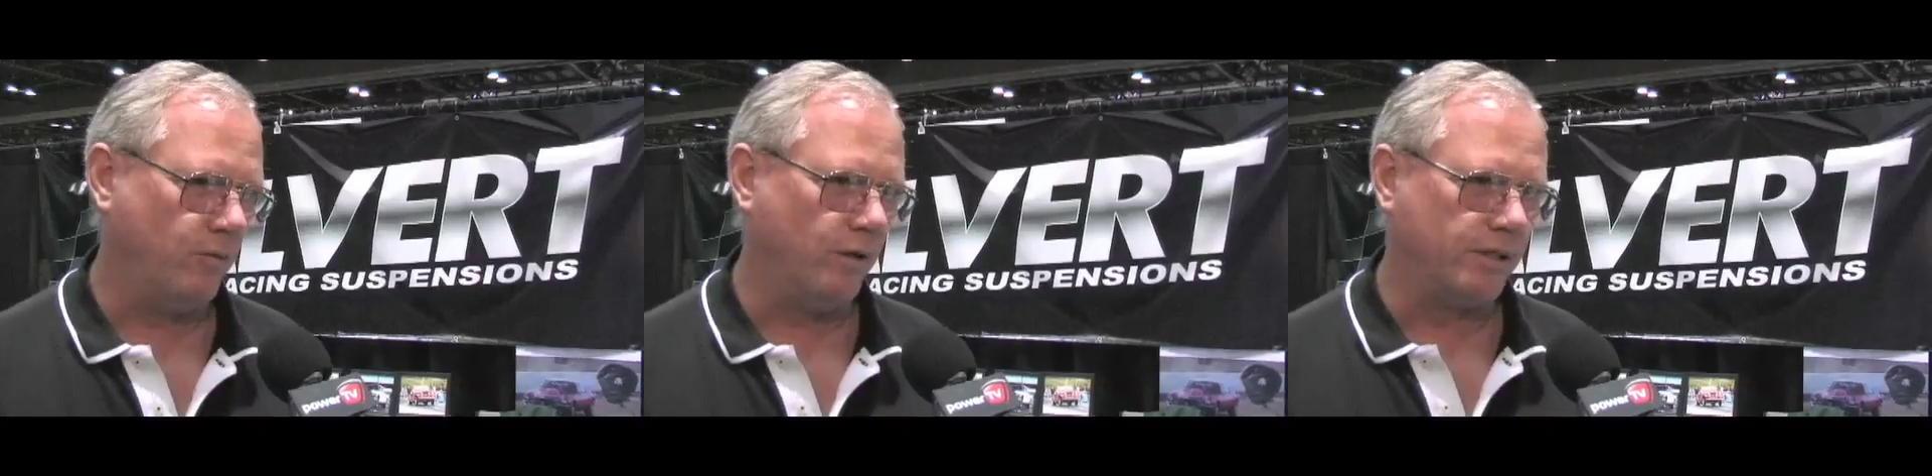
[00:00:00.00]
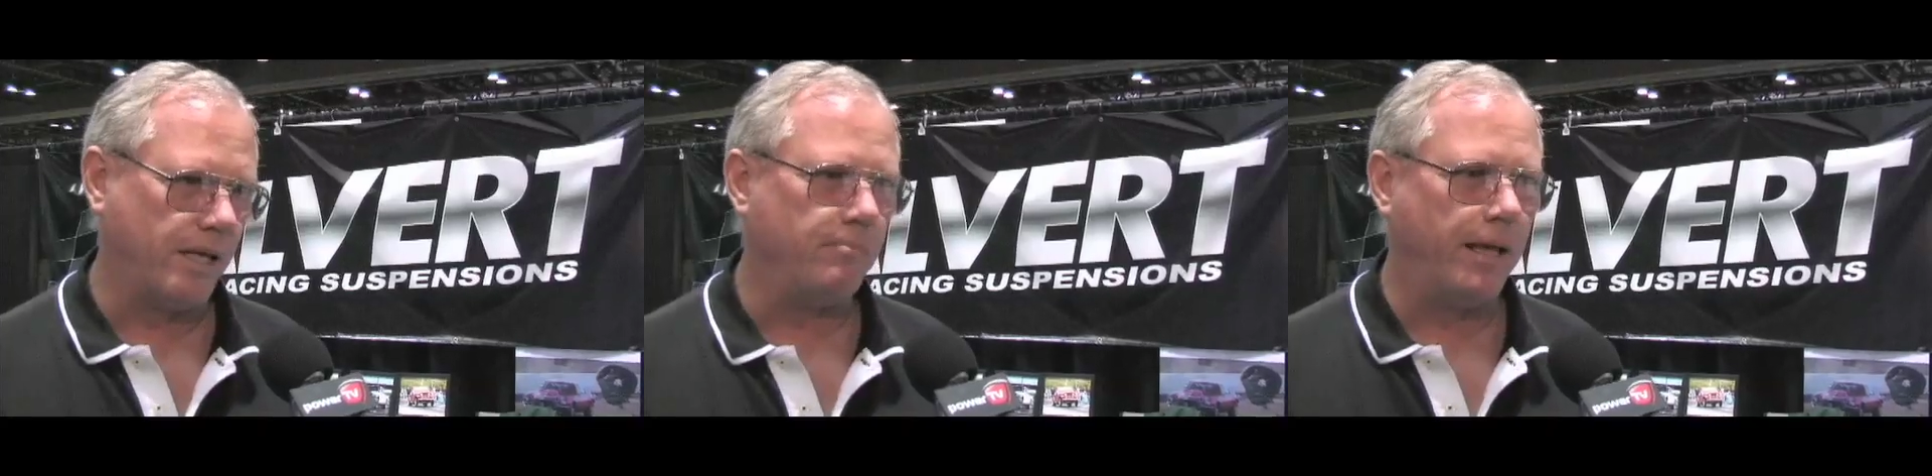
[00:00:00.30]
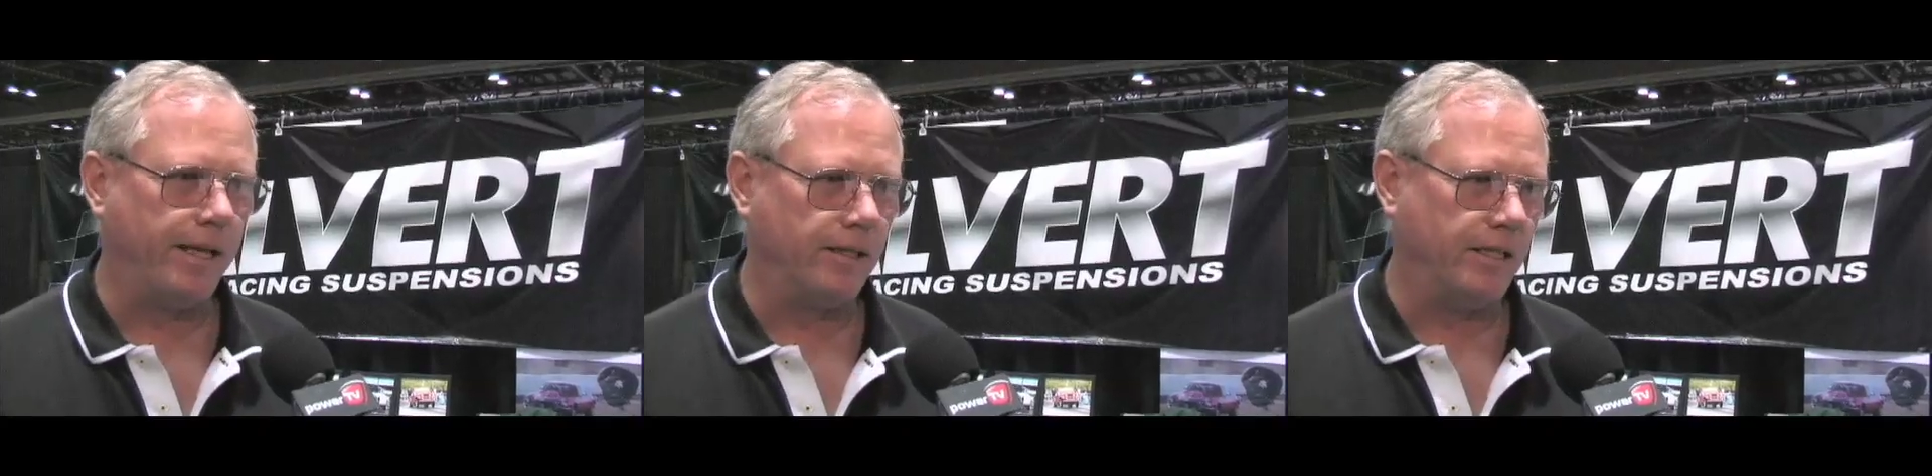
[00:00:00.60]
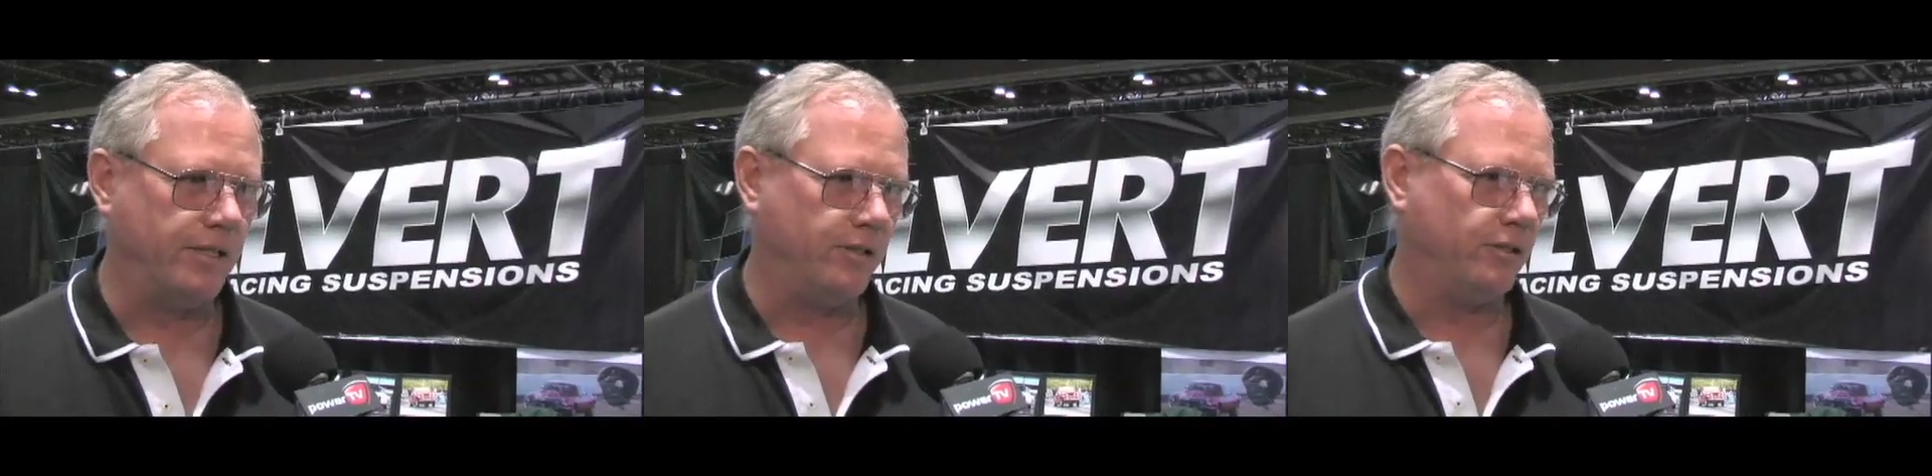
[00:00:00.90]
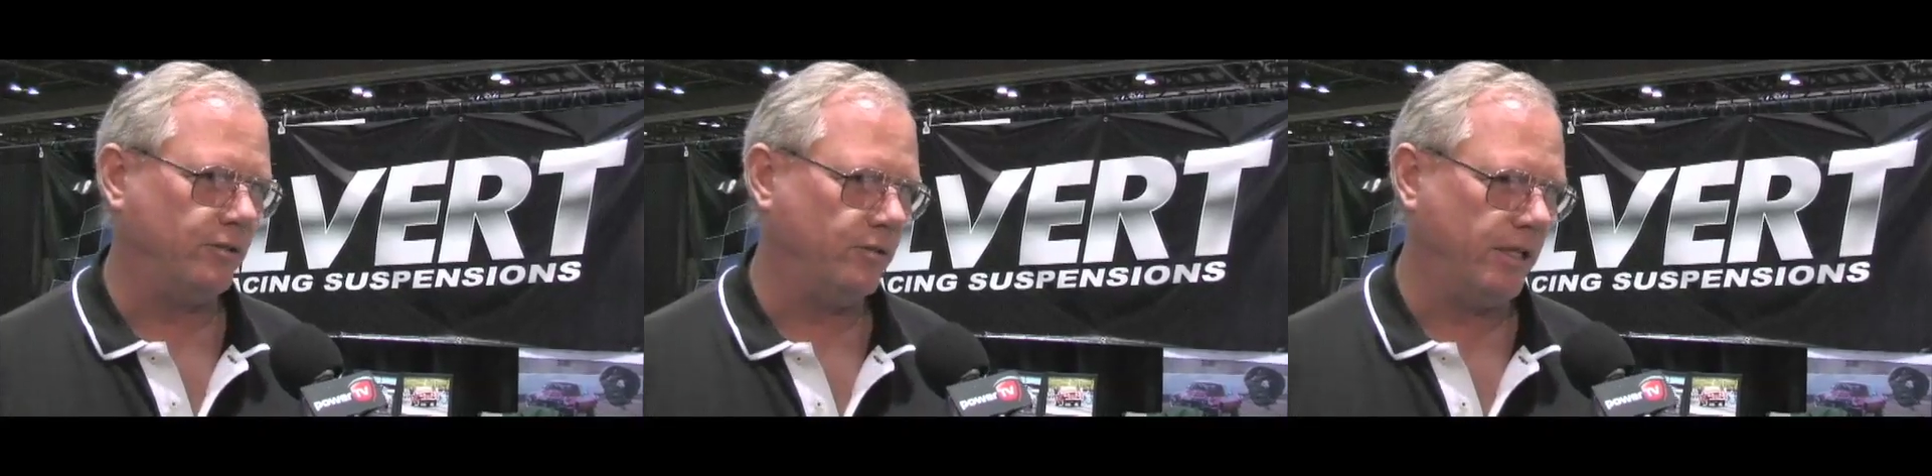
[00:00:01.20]
what they mainly
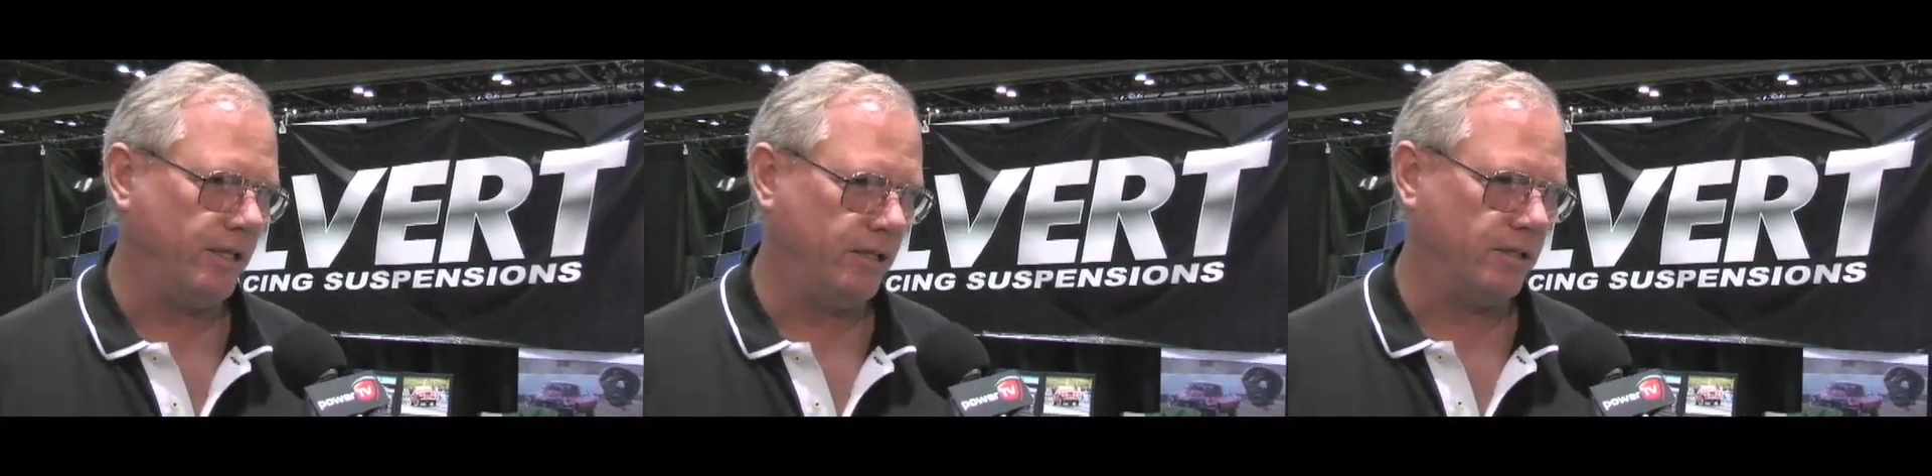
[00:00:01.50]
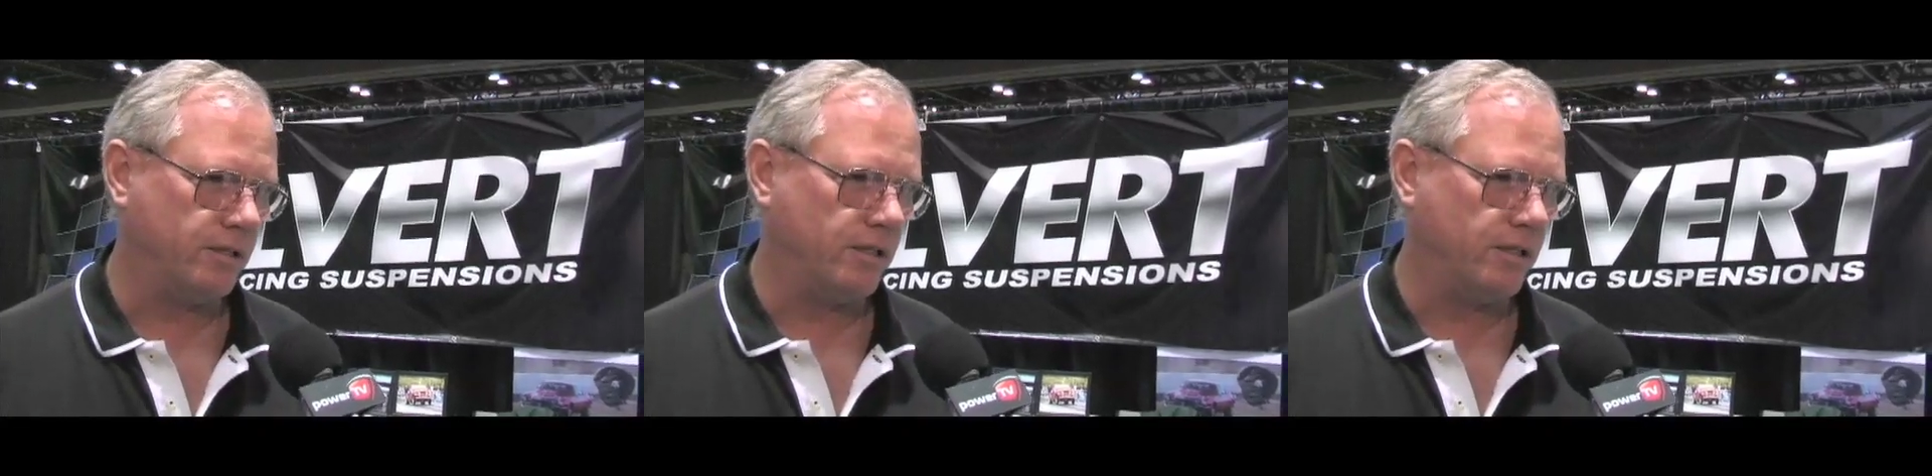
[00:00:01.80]
do is